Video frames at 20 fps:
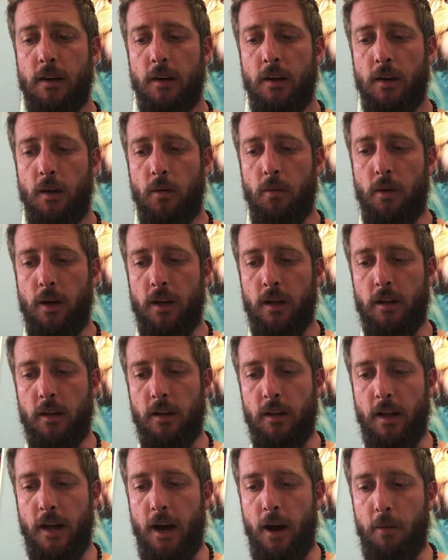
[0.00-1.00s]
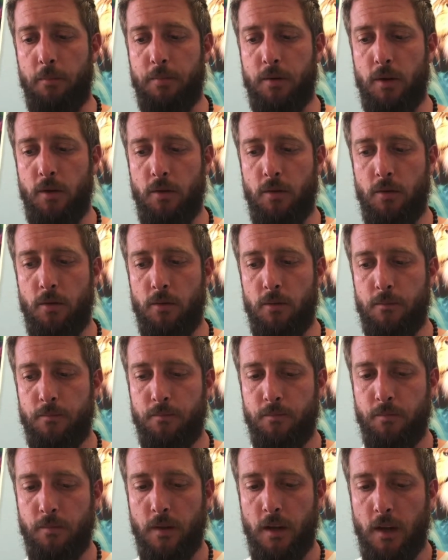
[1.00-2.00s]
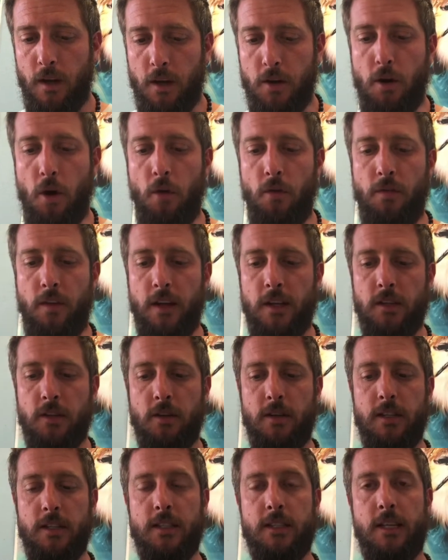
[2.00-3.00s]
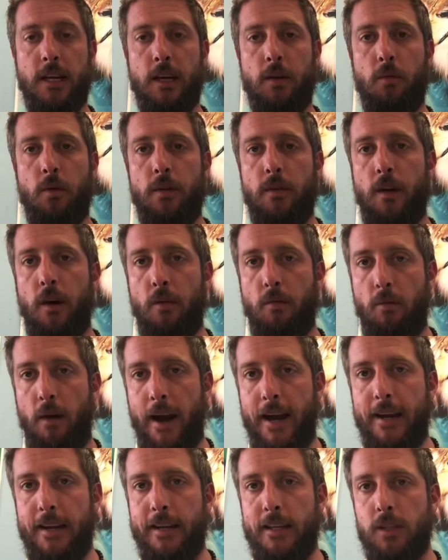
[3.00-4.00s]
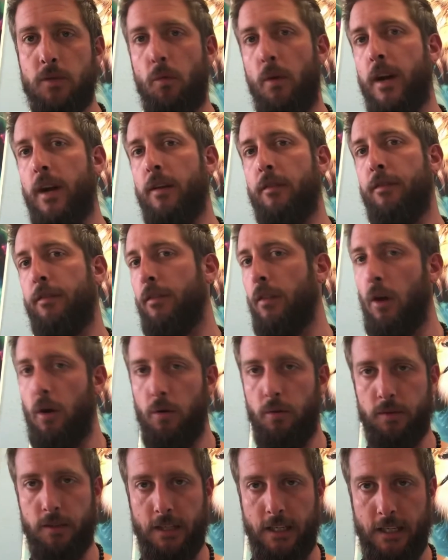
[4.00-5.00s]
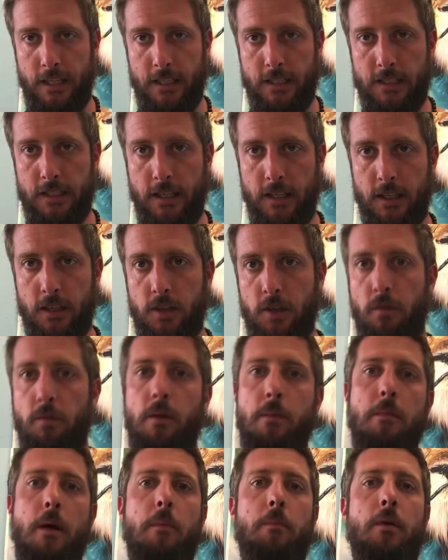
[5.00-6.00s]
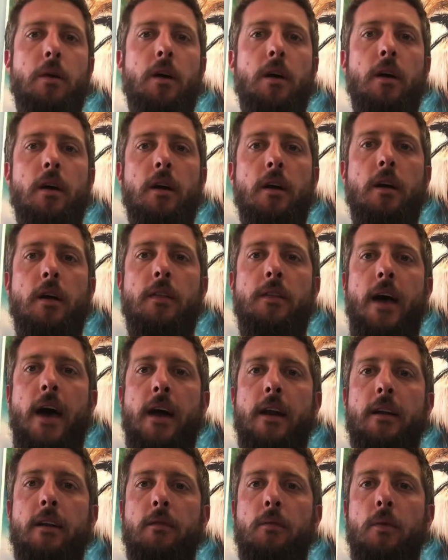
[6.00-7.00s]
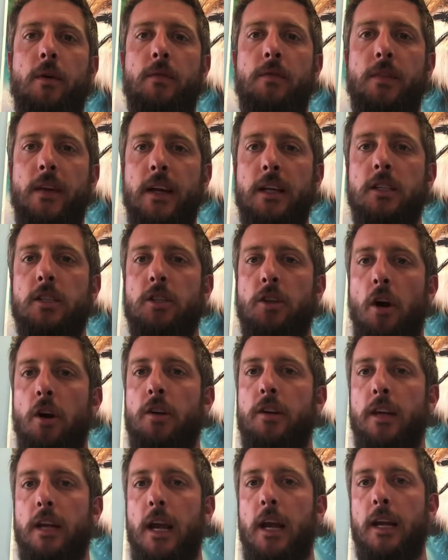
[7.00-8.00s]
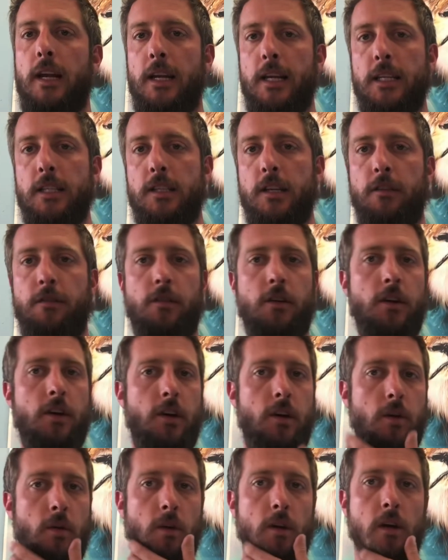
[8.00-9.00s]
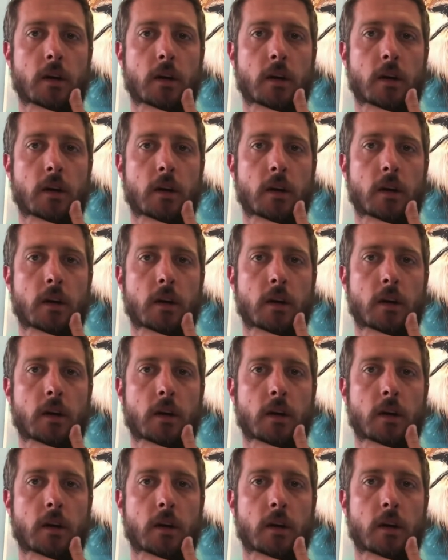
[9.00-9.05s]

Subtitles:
will help you know things are in sync. When they're right is when it flows easy. So remember that when things start to get easy for you,